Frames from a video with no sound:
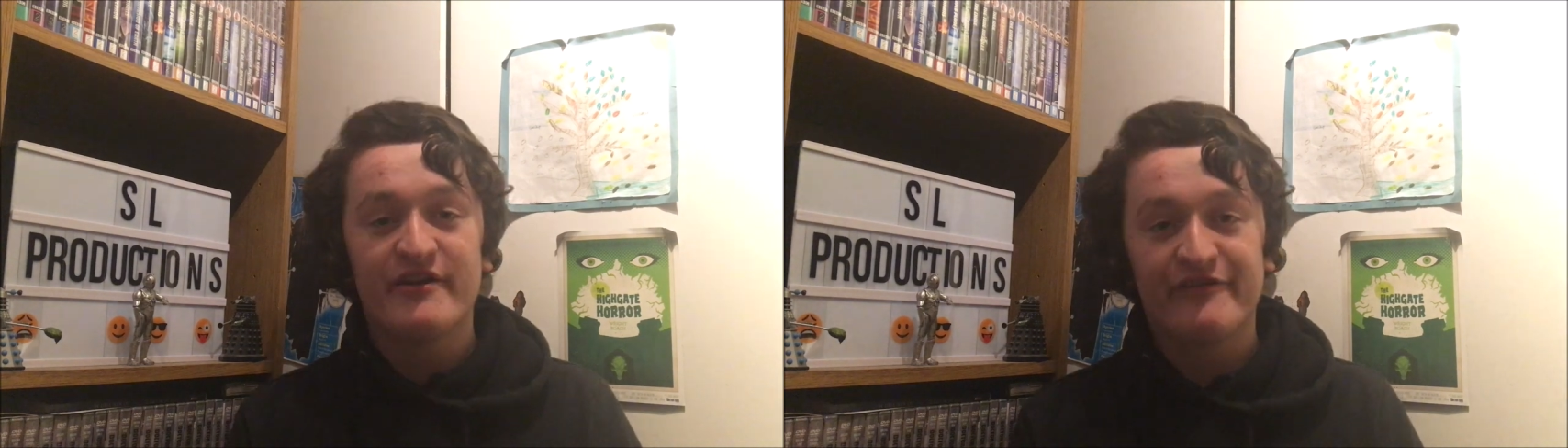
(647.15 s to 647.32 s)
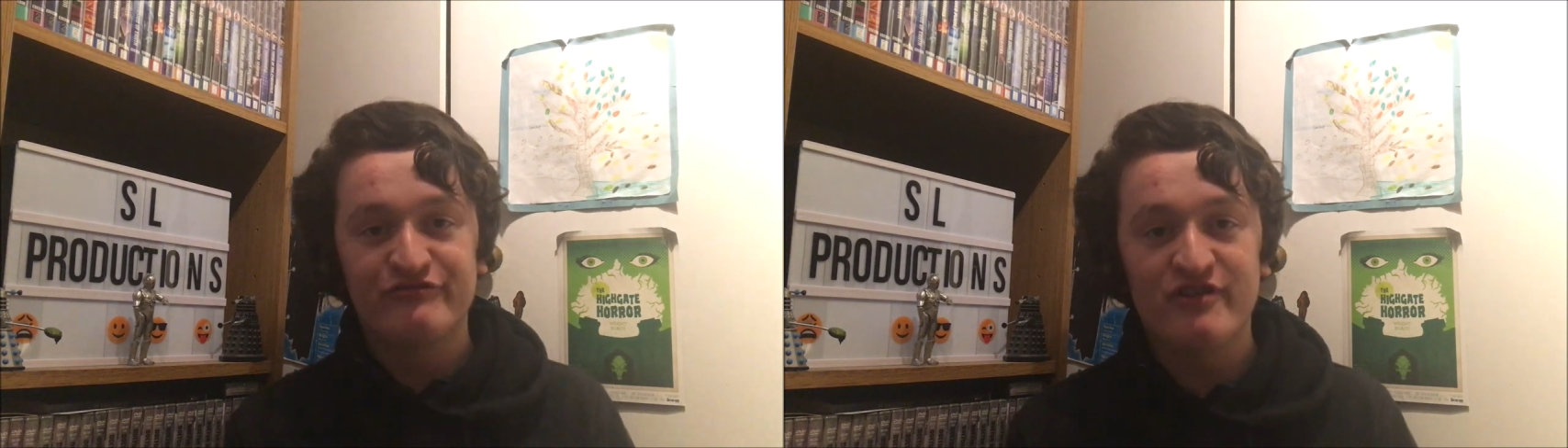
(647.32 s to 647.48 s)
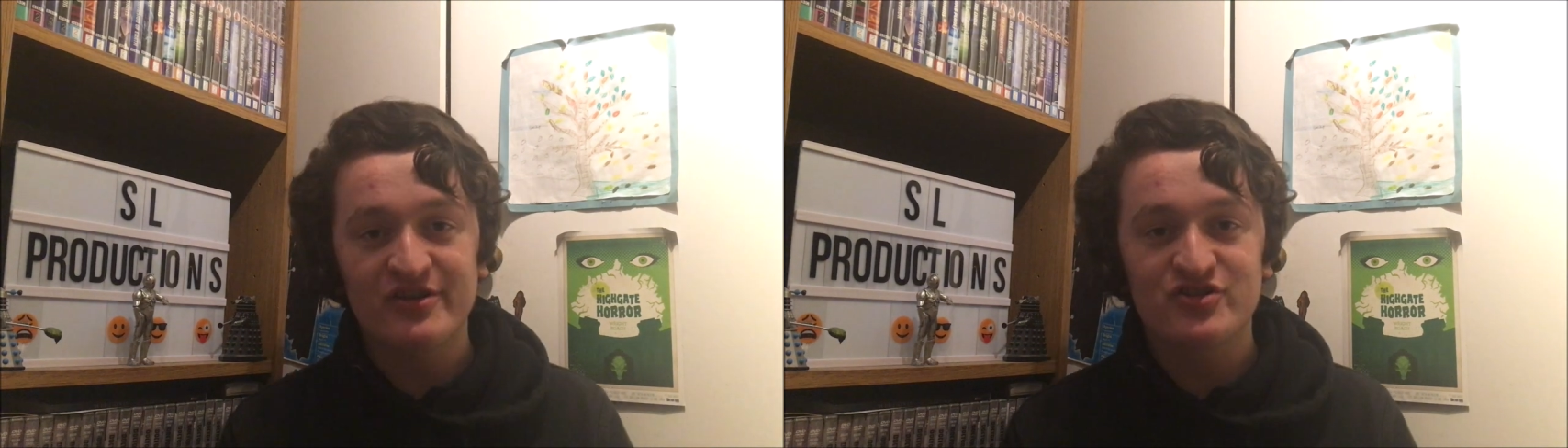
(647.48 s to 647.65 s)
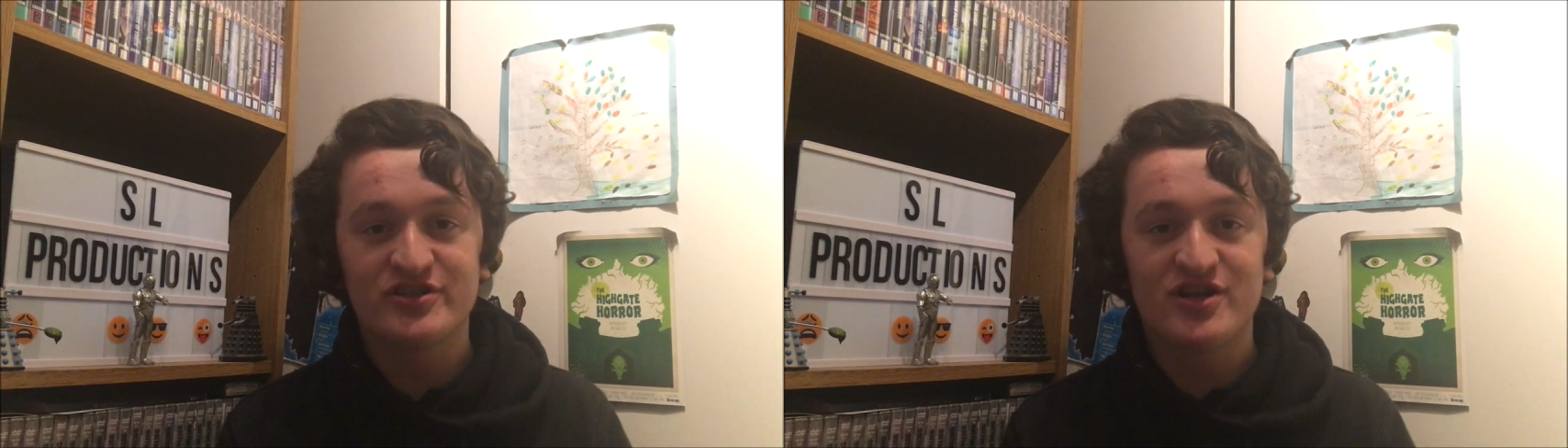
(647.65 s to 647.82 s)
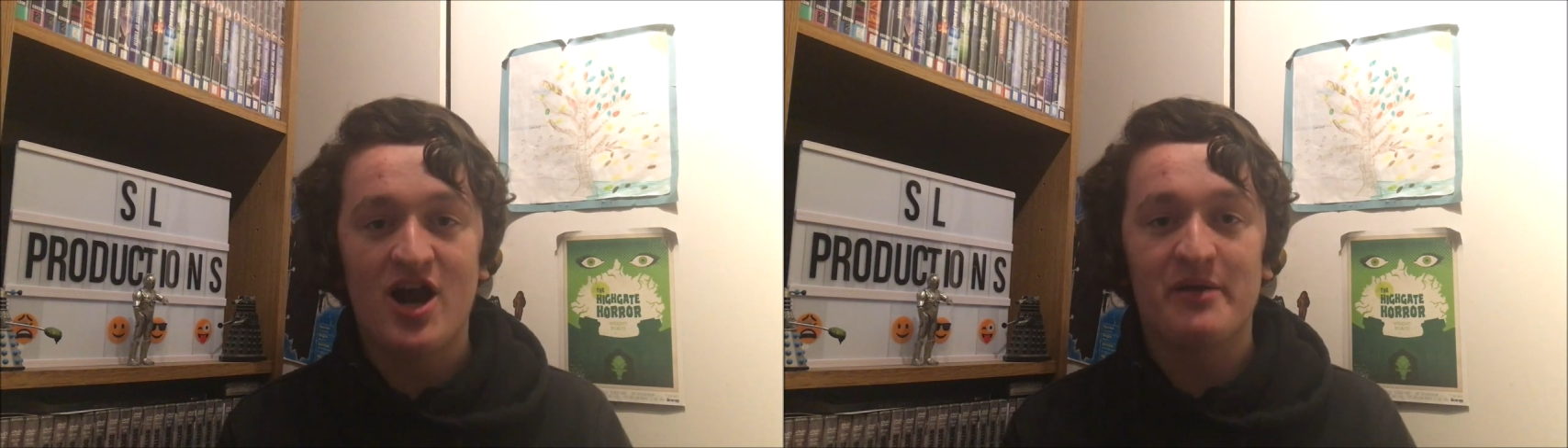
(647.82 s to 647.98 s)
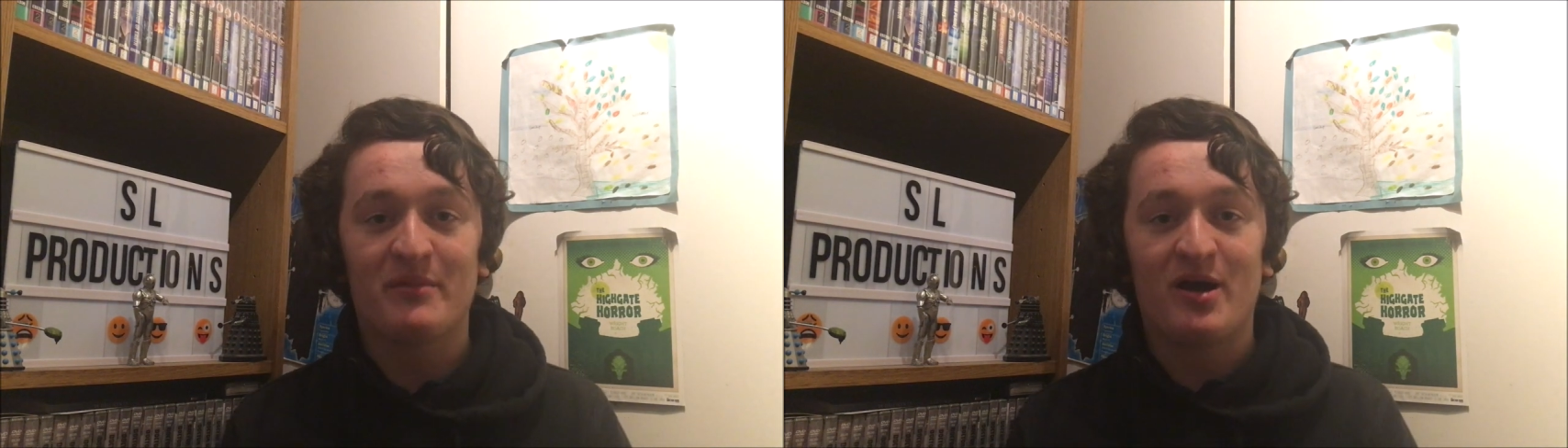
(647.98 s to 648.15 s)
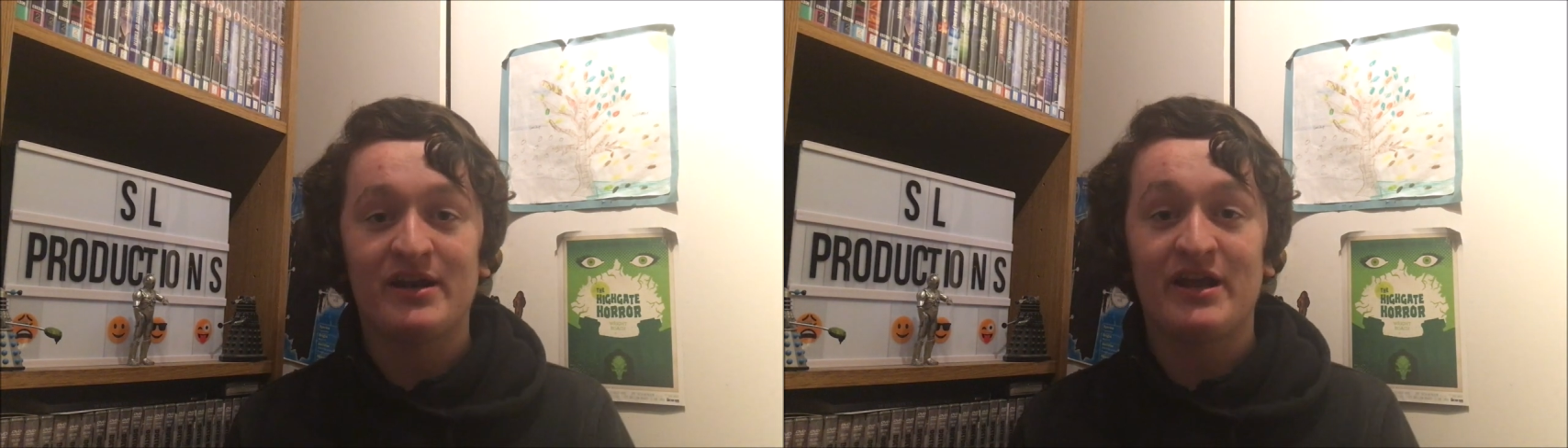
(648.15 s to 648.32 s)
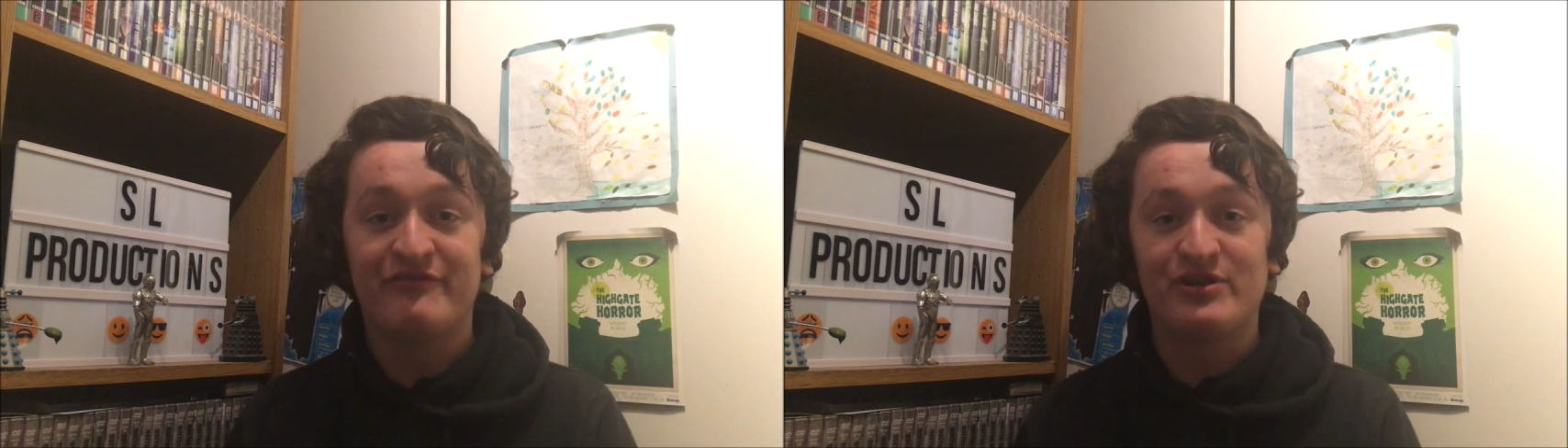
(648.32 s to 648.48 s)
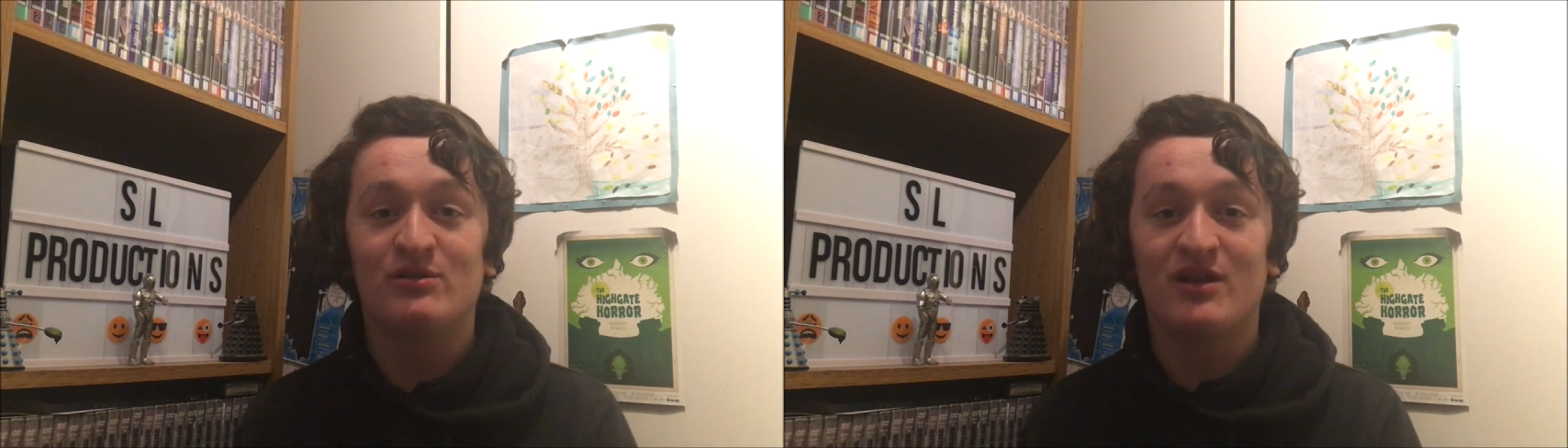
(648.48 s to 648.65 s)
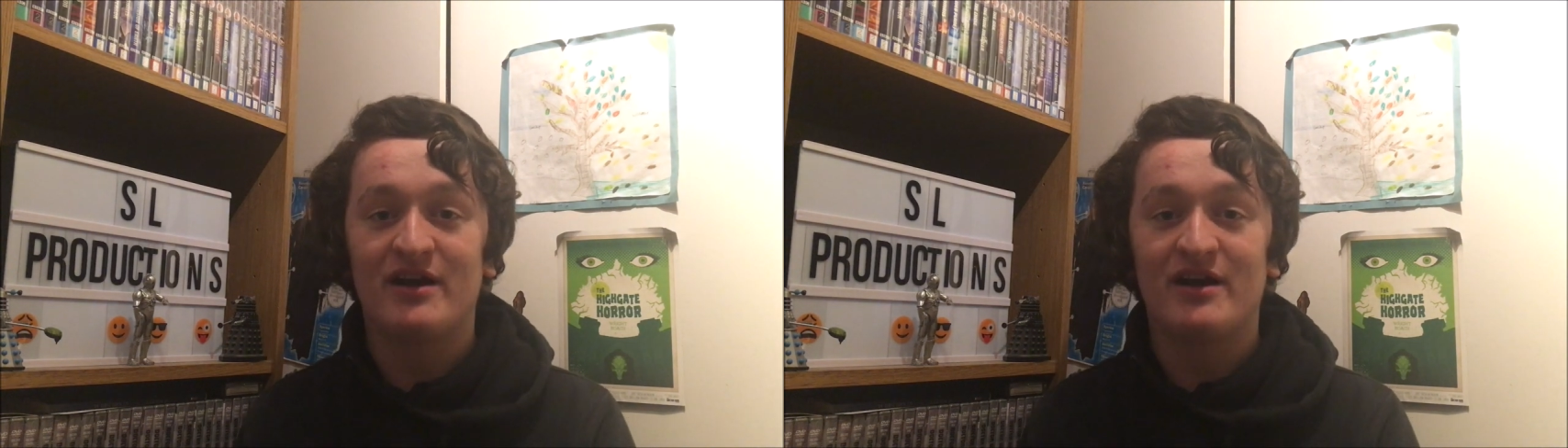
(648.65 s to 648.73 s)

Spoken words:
Fractured Timeline if you